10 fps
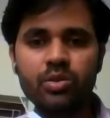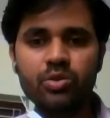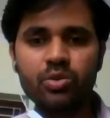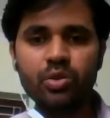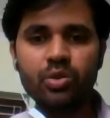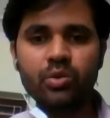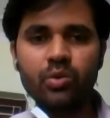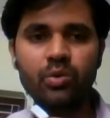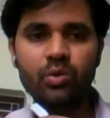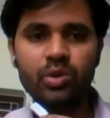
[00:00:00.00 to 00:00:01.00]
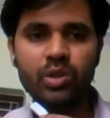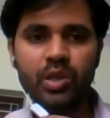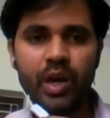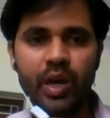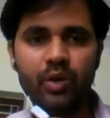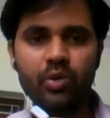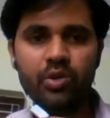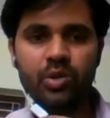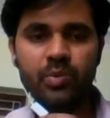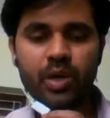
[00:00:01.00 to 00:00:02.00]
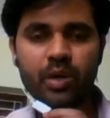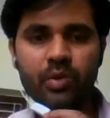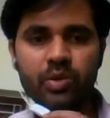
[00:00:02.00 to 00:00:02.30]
So the agonistic behavior.